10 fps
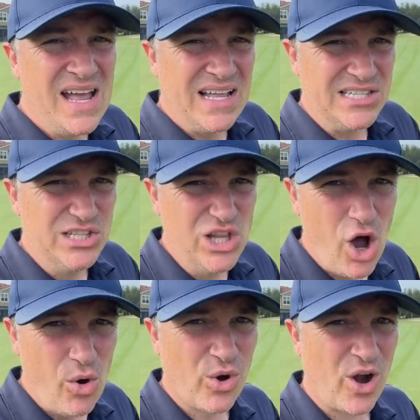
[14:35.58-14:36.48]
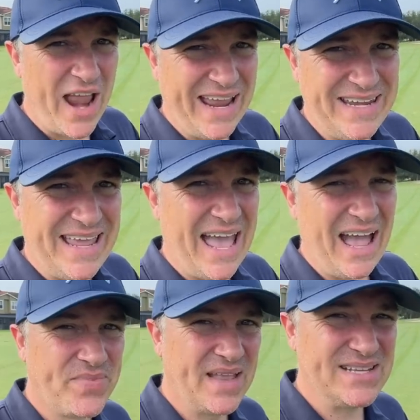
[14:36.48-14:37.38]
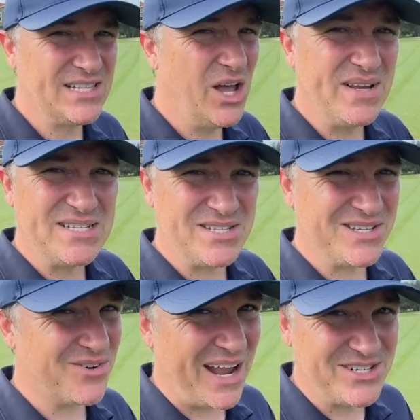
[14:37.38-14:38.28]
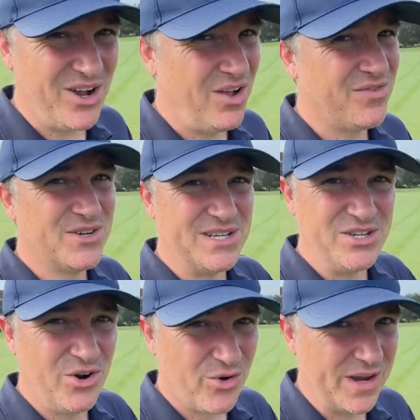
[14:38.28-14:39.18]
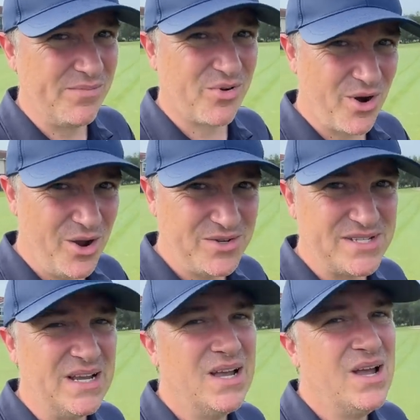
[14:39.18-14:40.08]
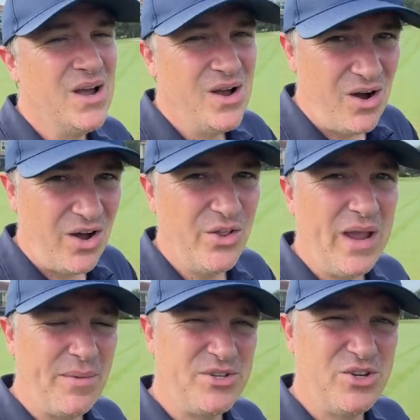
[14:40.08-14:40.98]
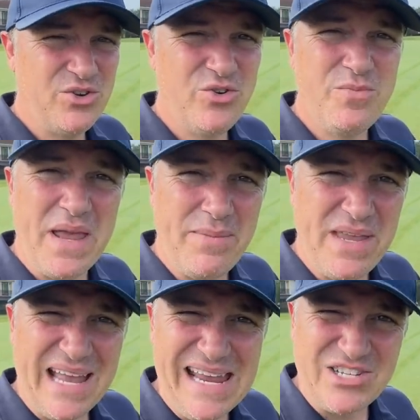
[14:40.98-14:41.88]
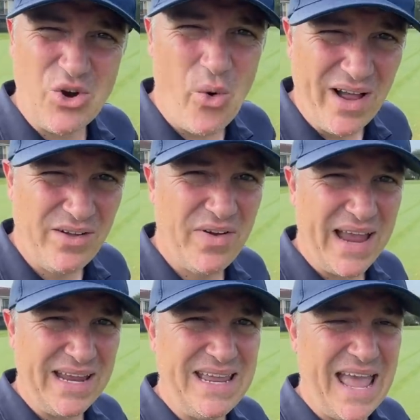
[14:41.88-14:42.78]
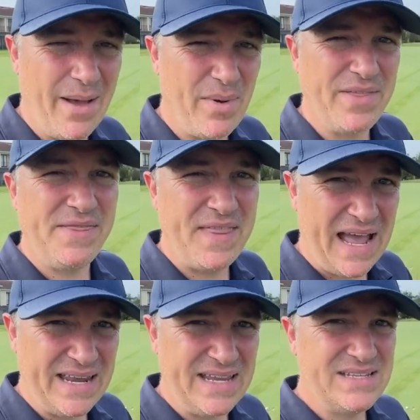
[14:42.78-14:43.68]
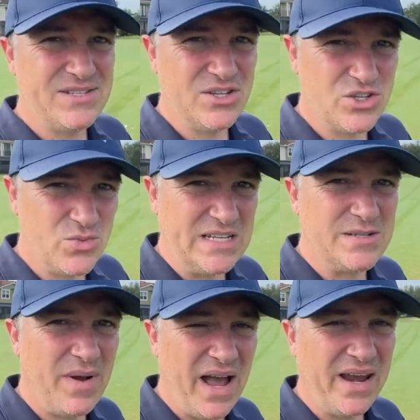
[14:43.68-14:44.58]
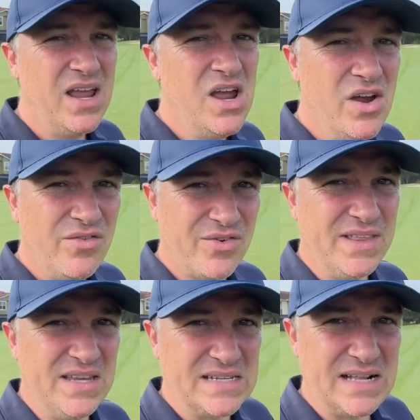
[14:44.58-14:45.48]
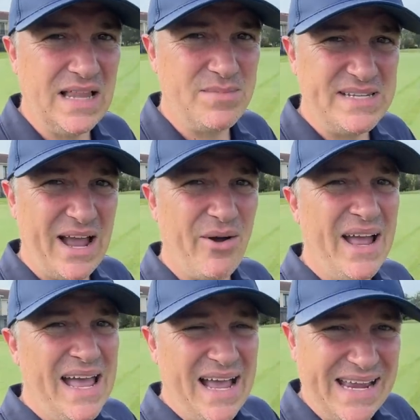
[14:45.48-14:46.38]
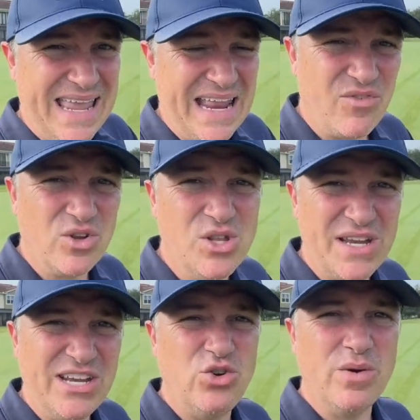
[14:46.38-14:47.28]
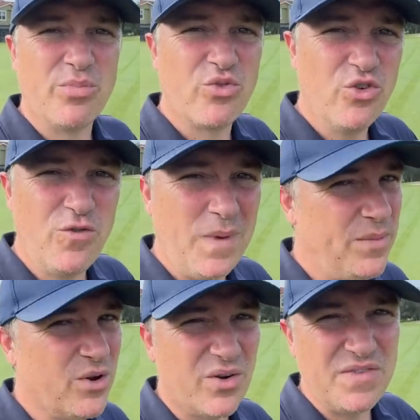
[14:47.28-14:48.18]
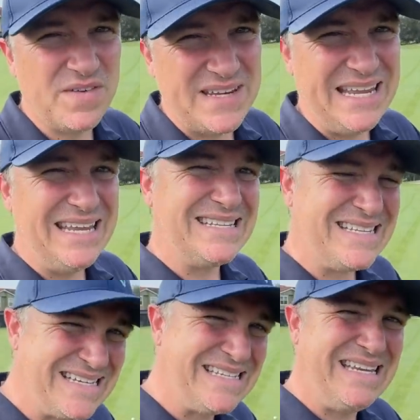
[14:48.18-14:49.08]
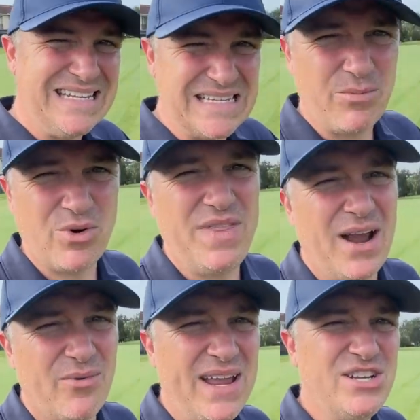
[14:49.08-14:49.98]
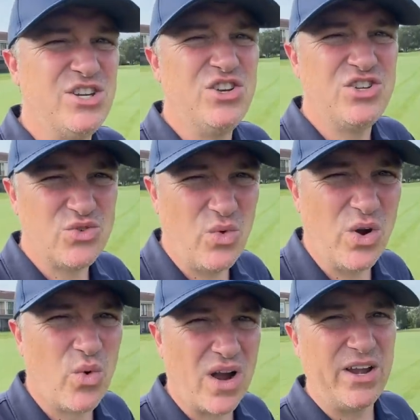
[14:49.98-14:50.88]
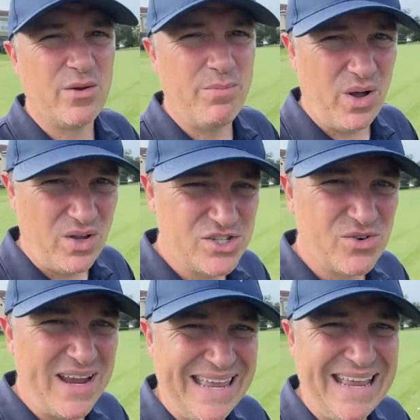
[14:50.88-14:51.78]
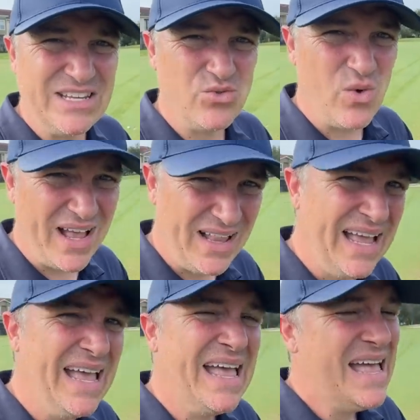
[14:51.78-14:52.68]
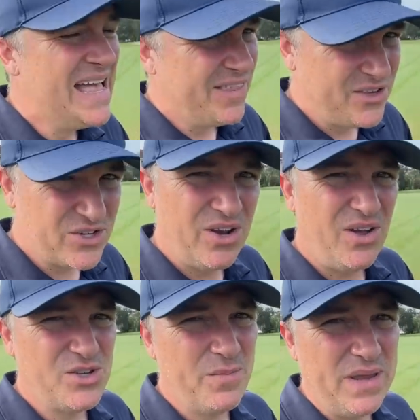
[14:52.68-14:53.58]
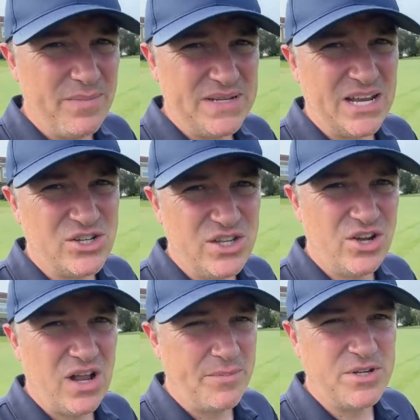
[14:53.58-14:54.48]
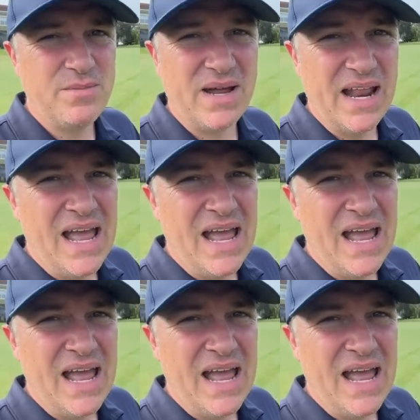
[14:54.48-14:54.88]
lower handicaps, as low as scratch golfers and touring pros, all the way up to maybe a twelve handicap. I think that is the sweet spot for these clubs. Now, again, if you're looking to improve, maybe you're a fifteen, sixteen, somewhere in that range, and you just want to work on your ball striking as well, This could also be a potentially good option, but